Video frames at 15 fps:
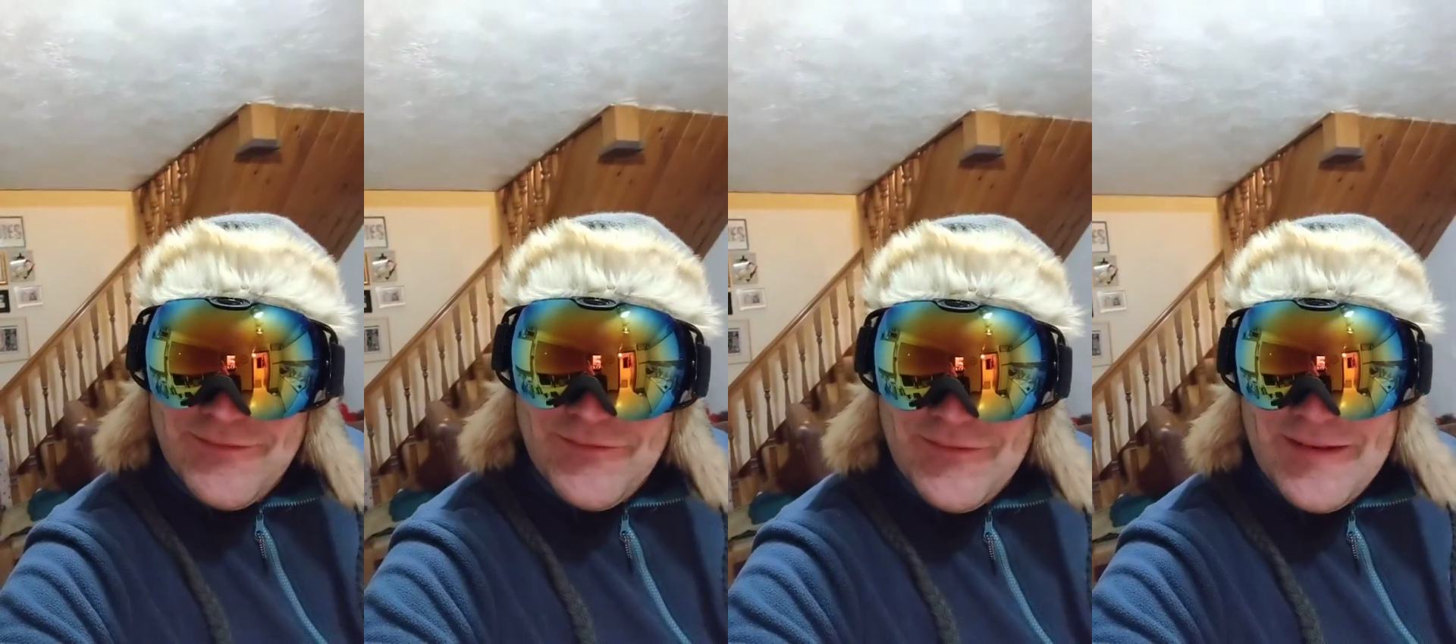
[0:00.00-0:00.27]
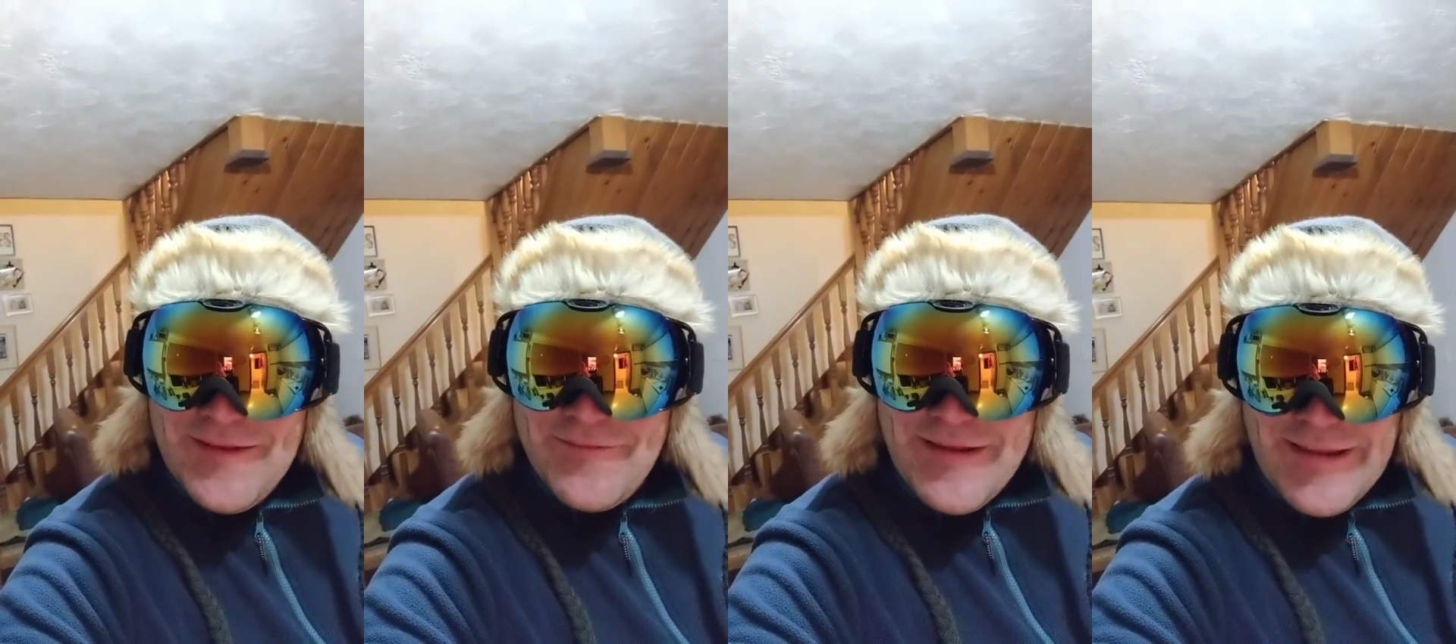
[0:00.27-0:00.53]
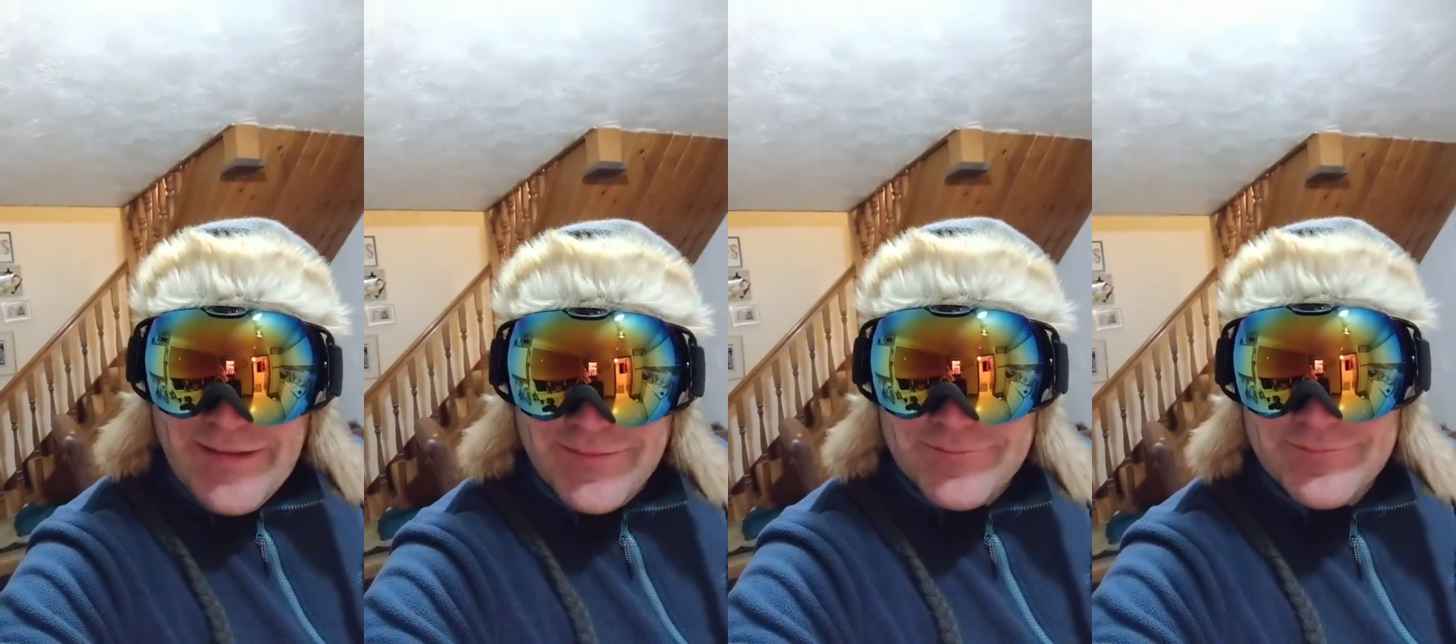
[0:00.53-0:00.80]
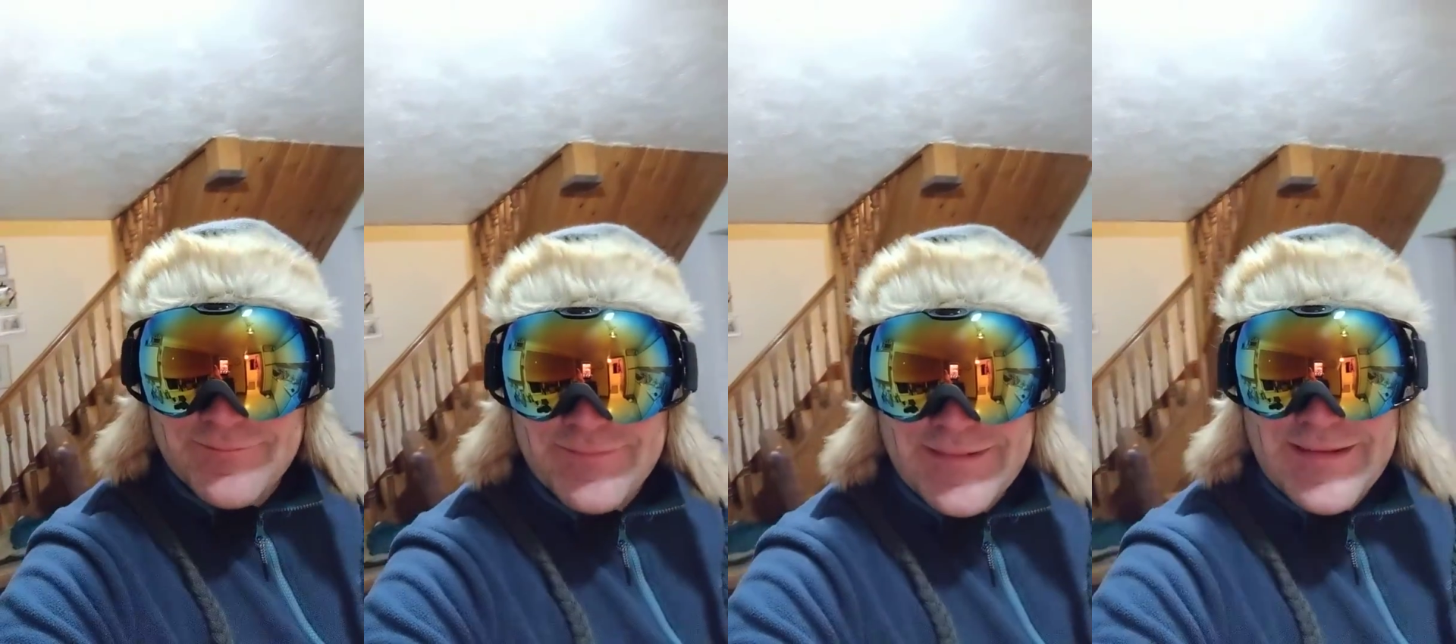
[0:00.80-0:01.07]
Good evening.
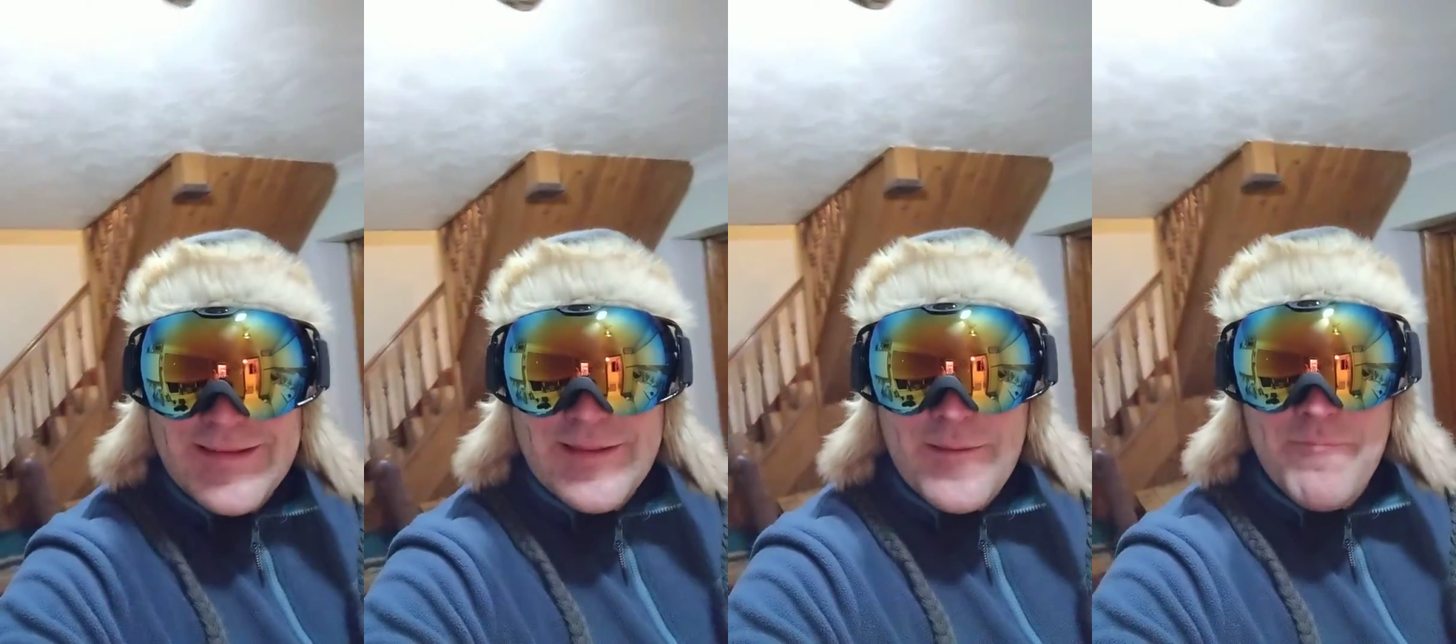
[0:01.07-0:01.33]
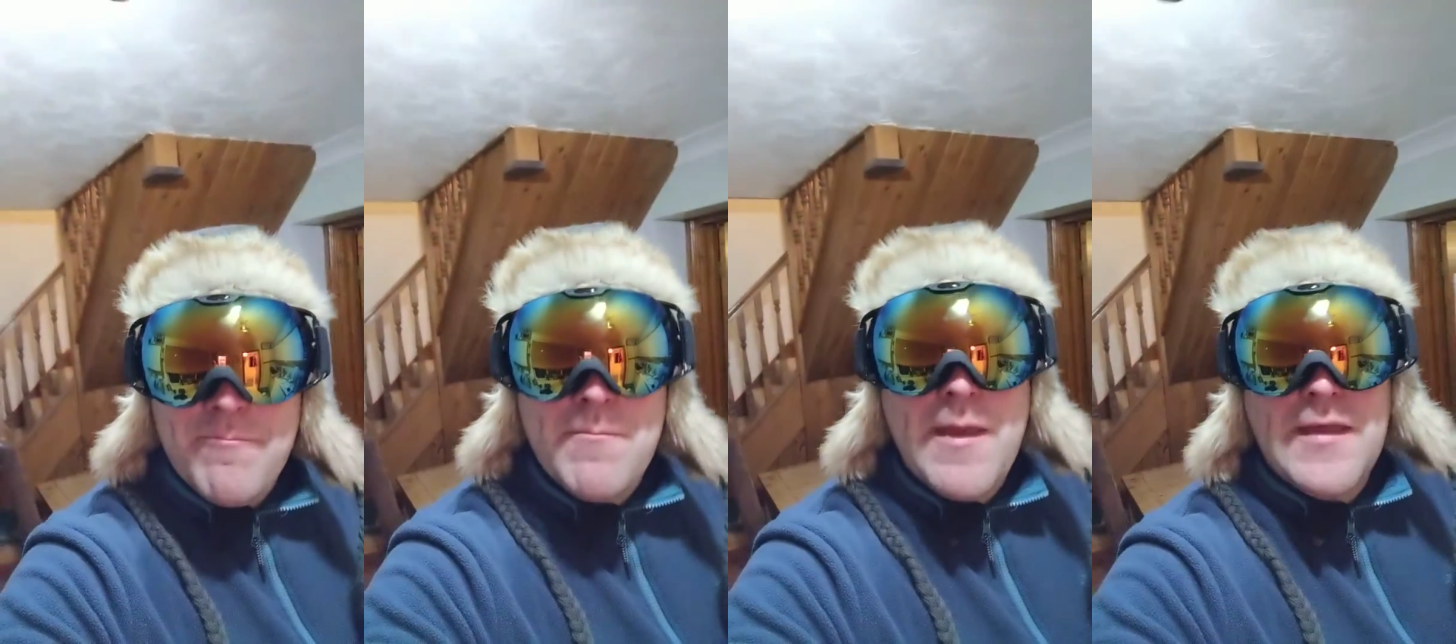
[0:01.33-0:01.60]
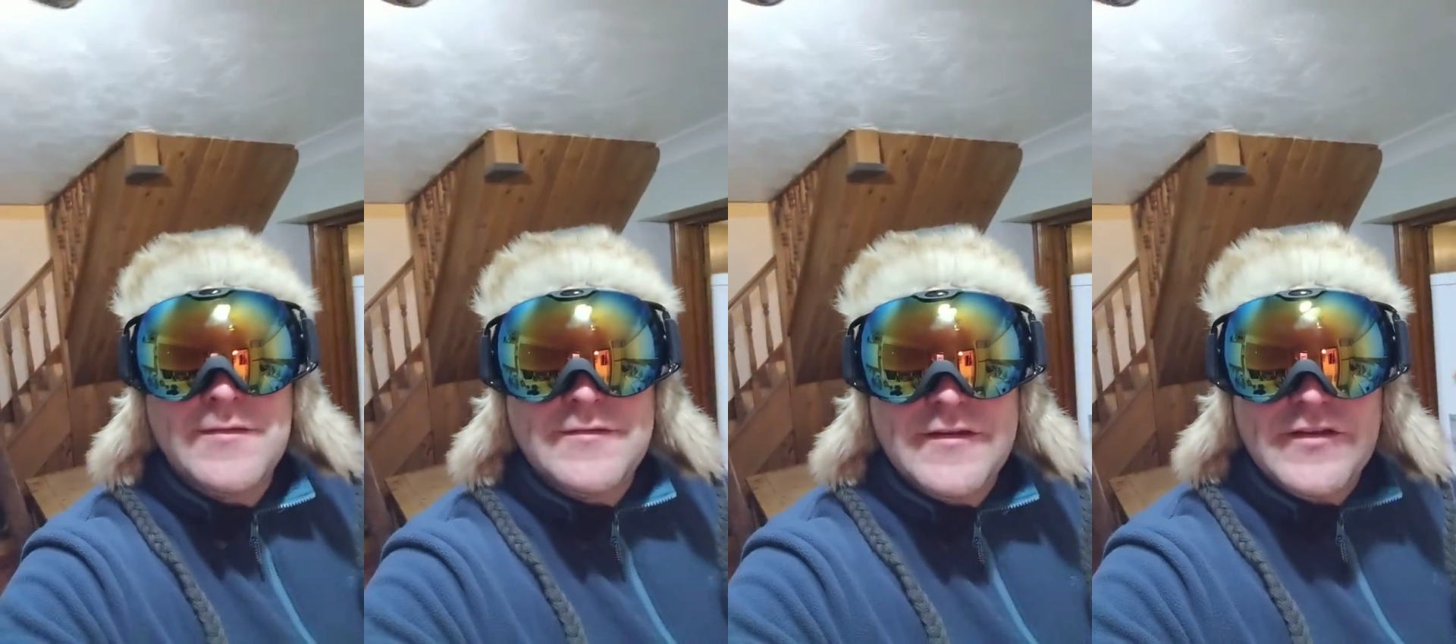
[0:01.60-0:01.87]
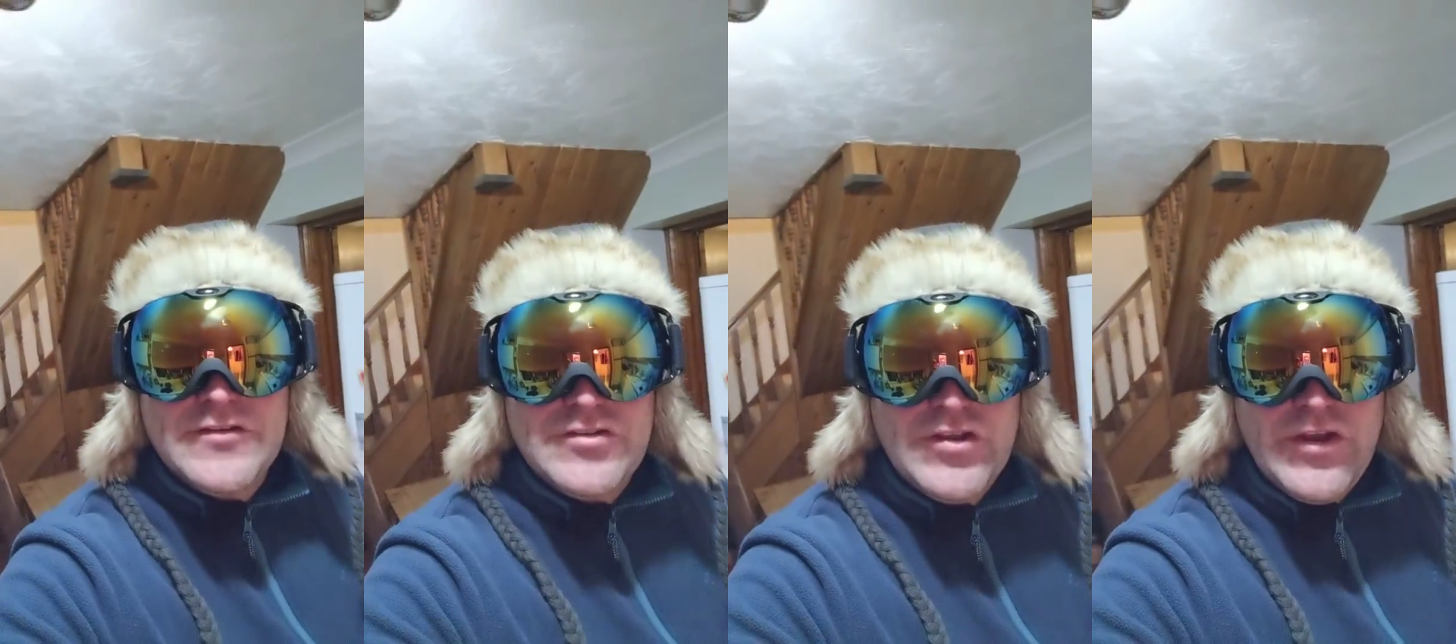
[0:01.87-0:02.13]

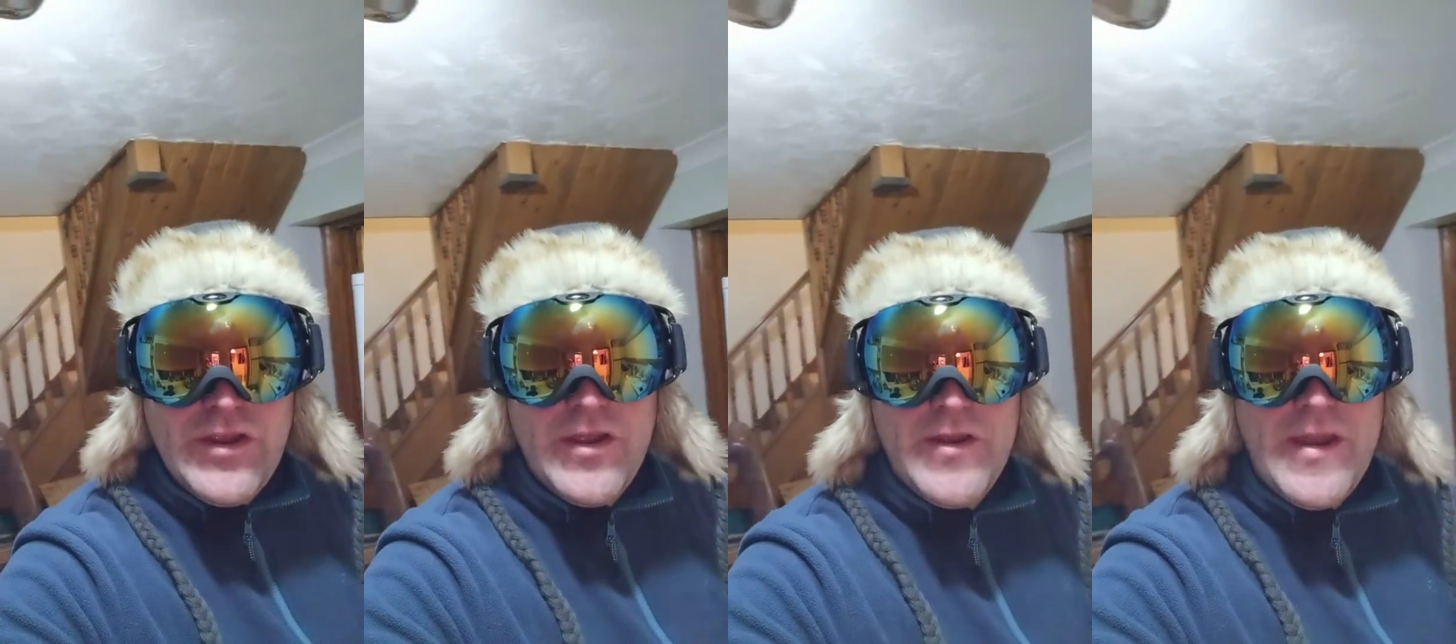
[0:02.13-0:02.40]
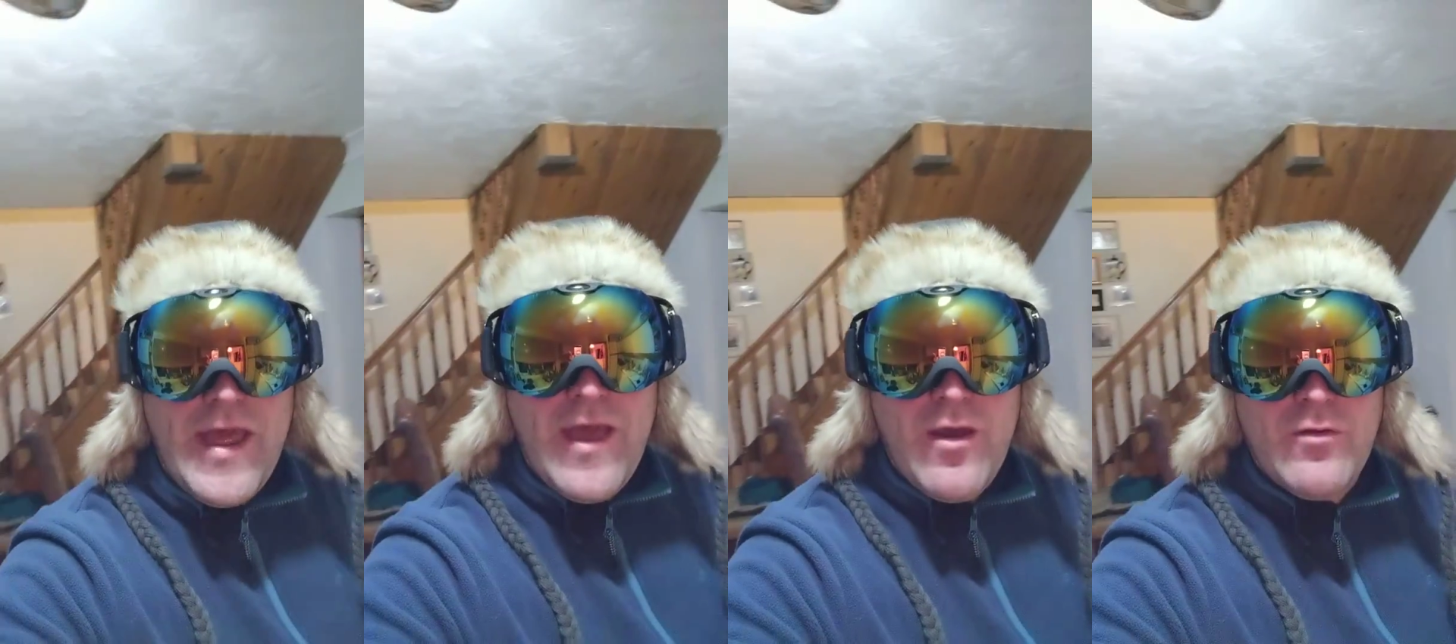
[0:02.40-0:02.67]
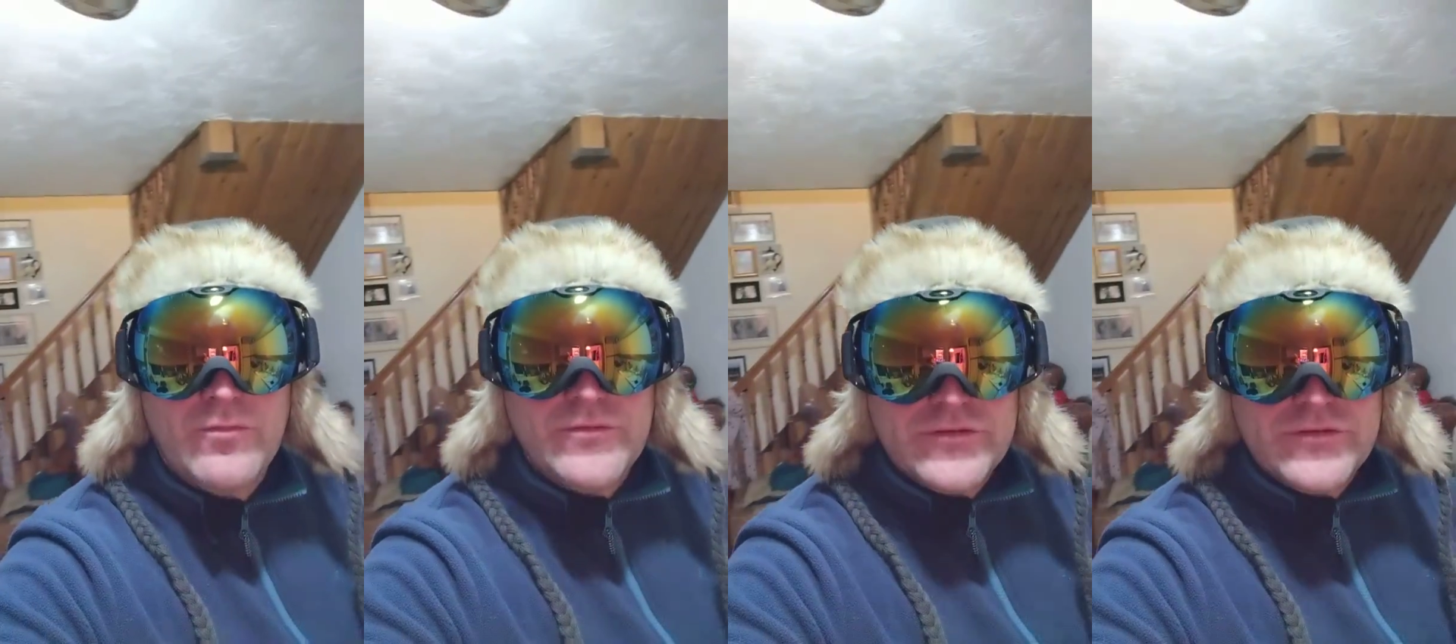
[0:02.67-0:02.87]
Message here now,